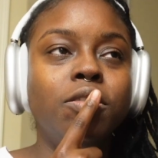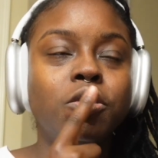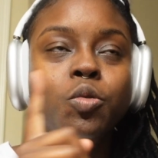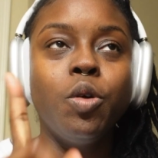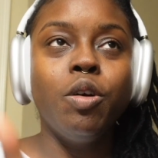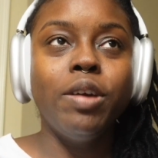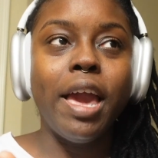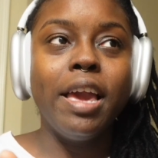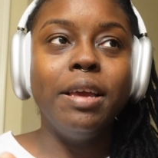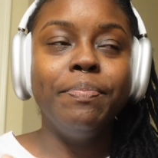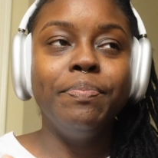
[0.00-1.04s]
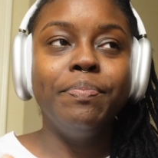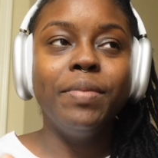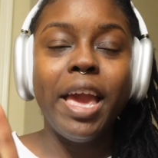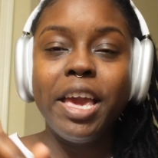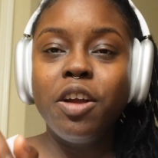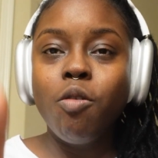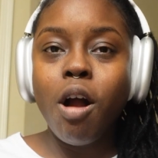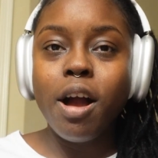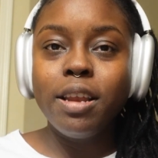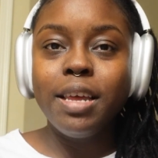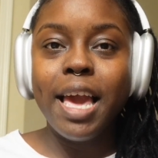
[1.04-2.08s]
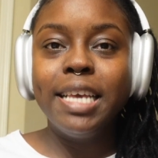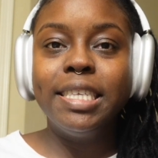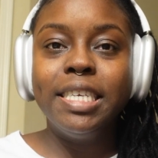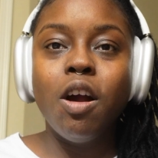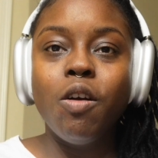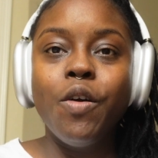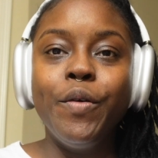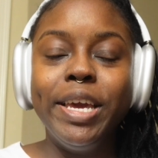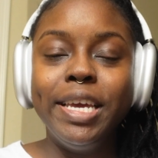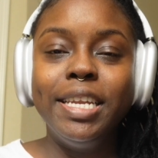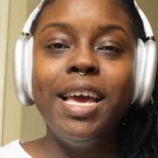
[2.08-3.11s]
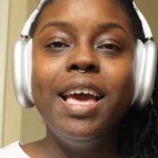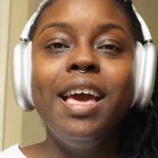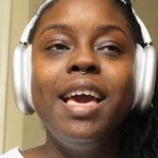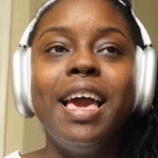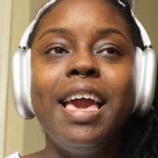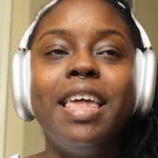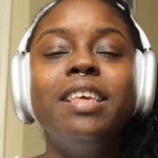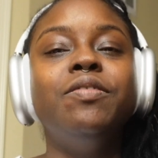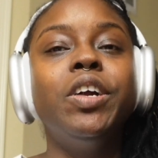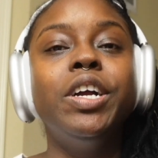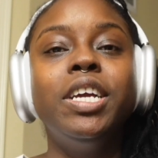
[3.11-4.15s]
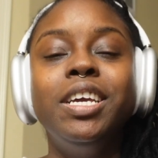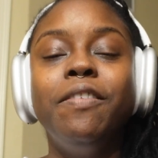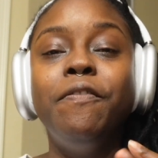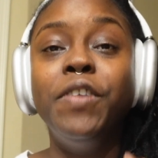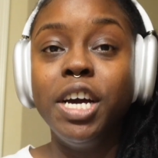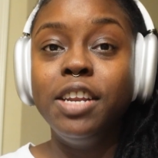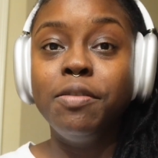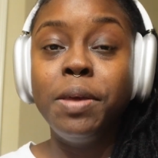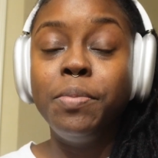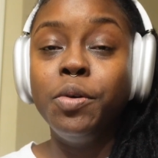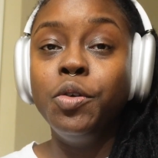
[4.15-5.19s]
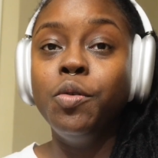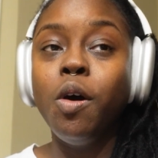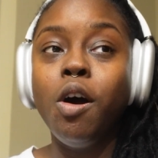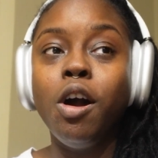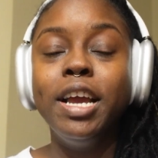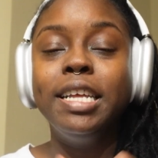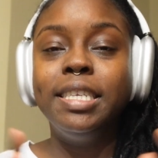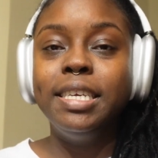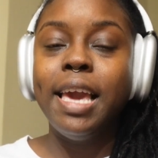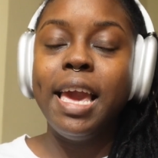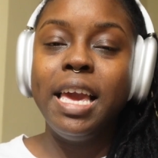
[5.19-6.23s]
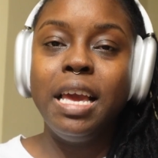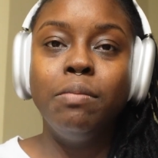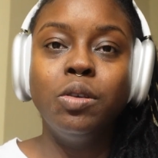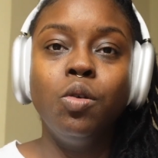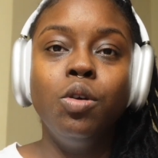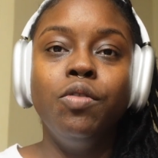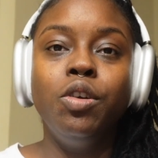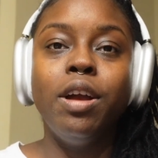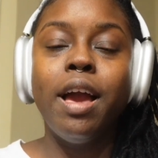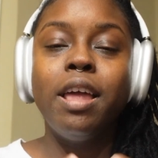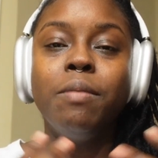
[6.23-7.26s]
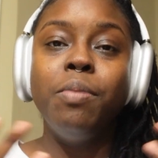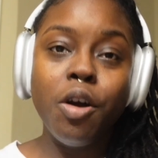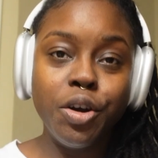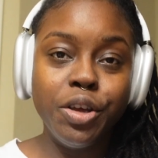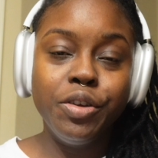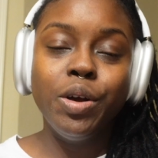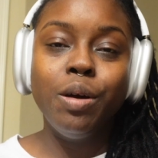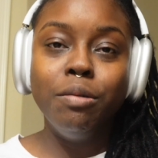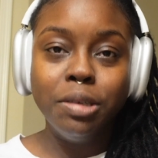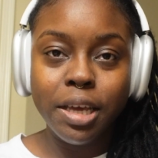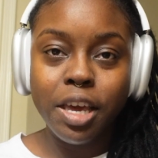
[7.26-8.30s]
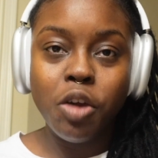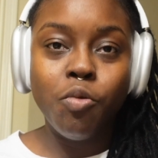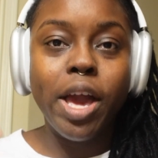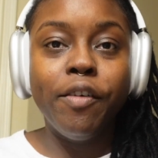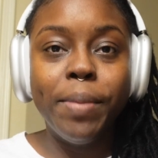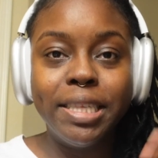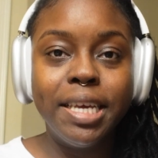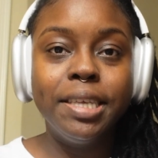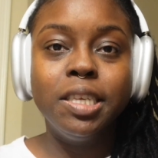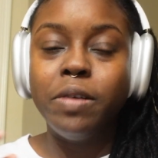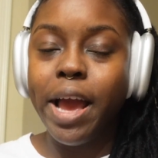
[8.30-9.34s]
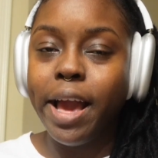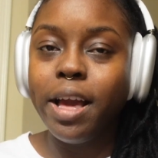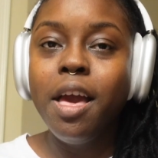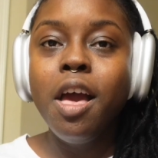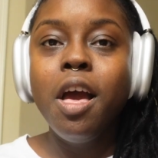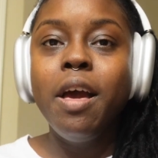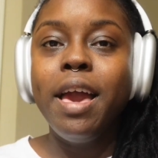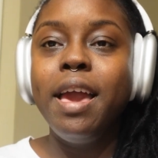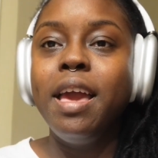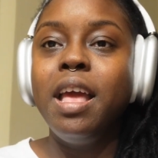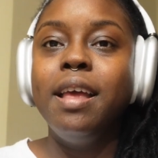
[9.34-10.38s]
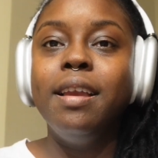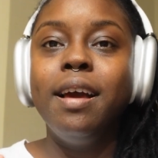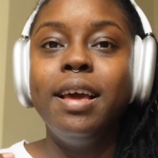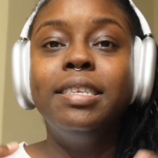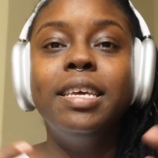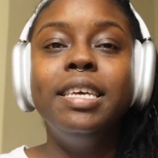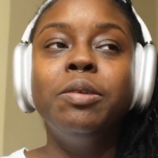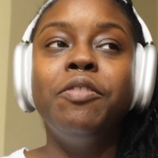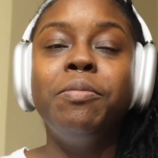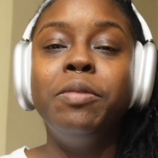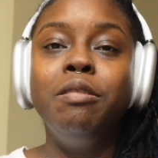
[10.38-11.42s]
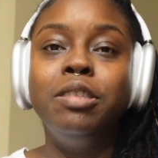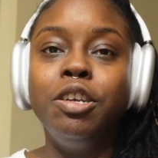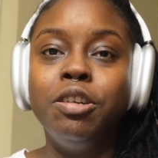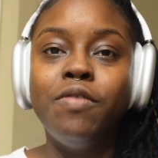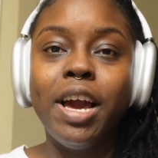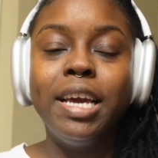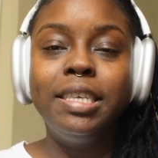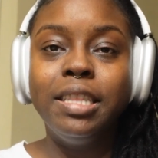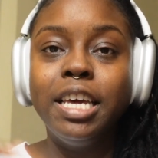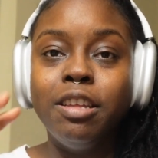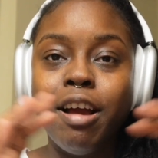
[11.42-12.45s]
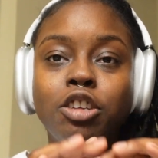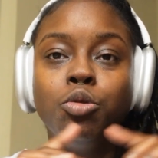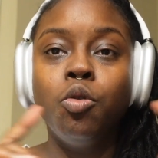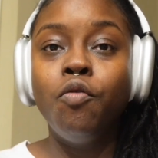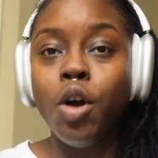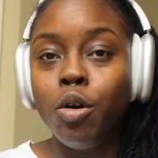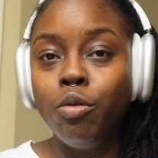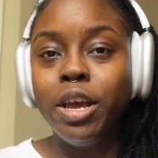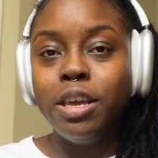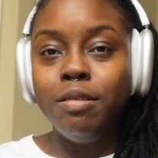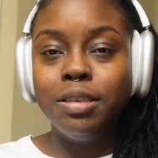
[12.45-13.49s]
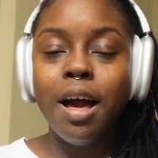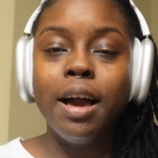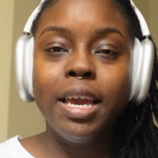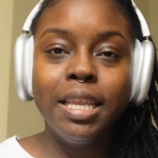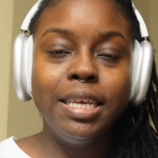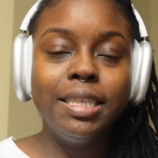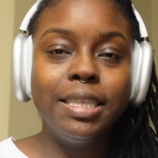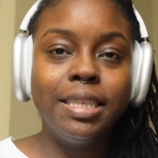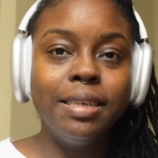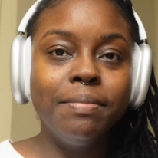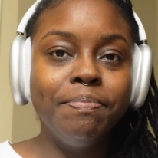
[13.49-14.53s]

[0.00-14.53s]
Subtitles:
It's a squirrel game. Acron, A-C-R-O-N, and it's very fun for people who are into games, or if you're at a party and you're hosting and you want everybody to interact, and it's an easy way for them to use their device, like their actual phone, and use the Oculus.